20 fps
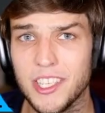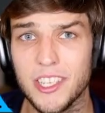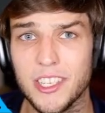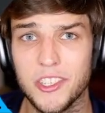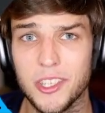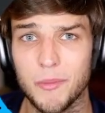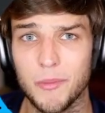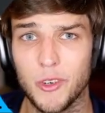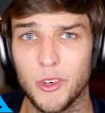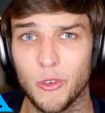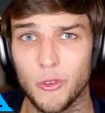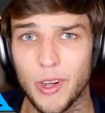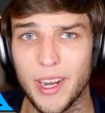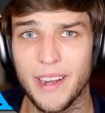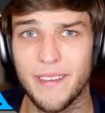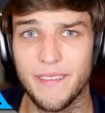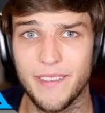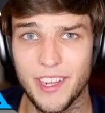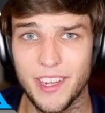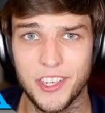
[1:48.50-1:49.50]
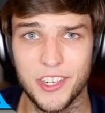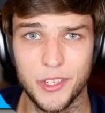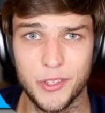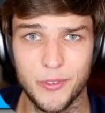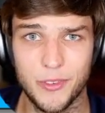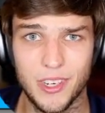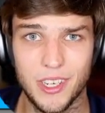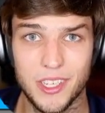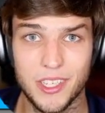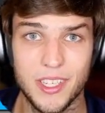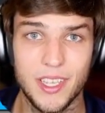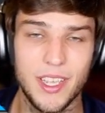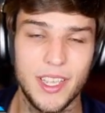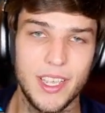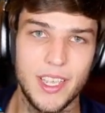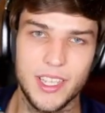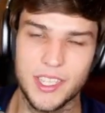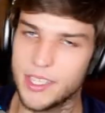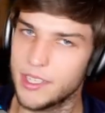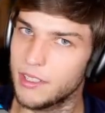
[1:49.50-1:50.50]
some great features for us.
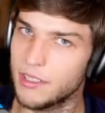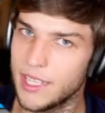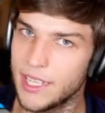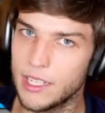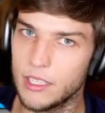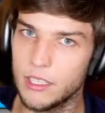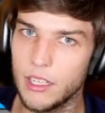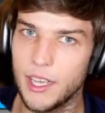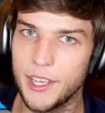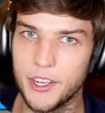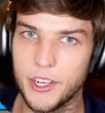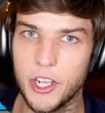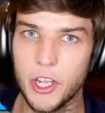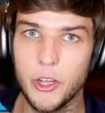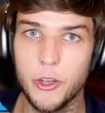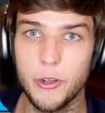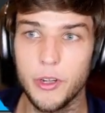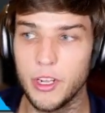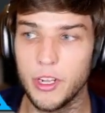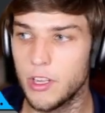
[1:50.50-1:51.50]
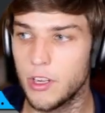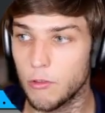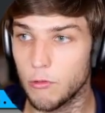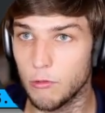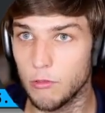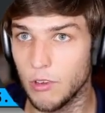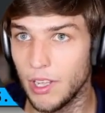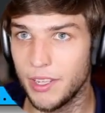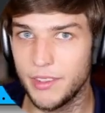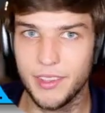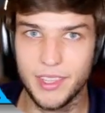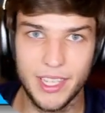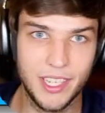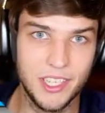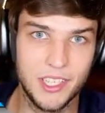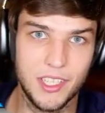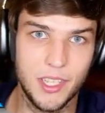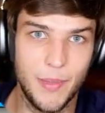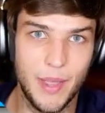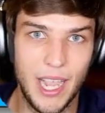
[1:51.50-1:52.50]
It's going to let Claude Code run things
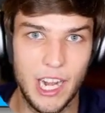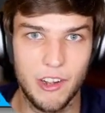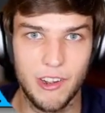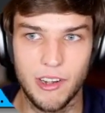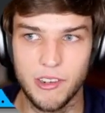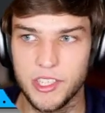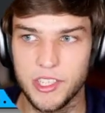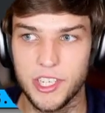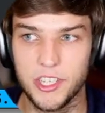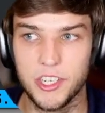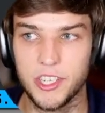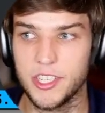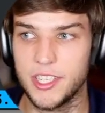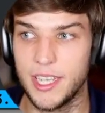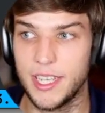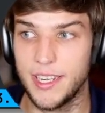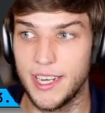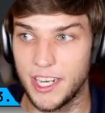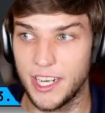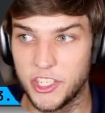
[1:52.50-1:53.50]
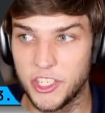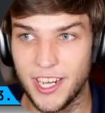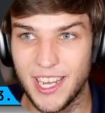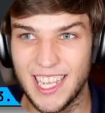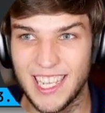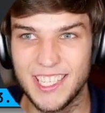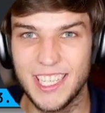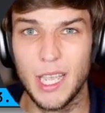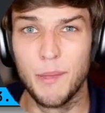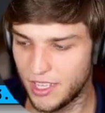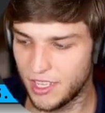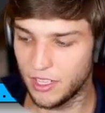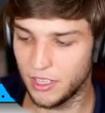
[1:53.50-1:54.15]
in the background, such as a Next.js app,